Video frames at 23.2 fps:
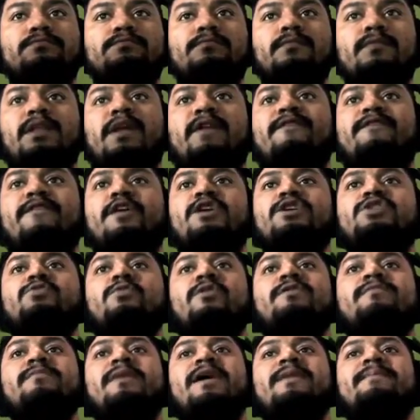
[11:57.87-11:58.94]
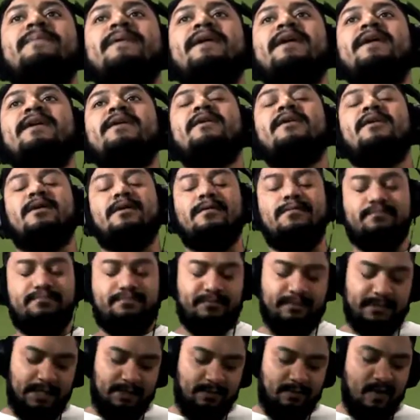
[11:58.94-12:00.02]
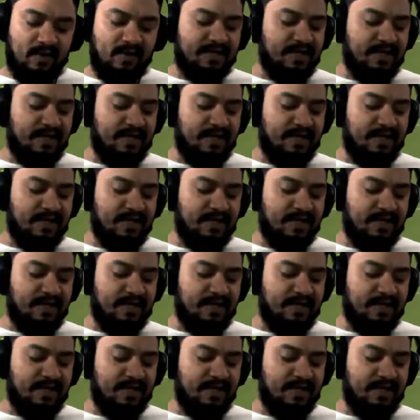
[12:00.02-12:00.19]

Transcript: First one might be, what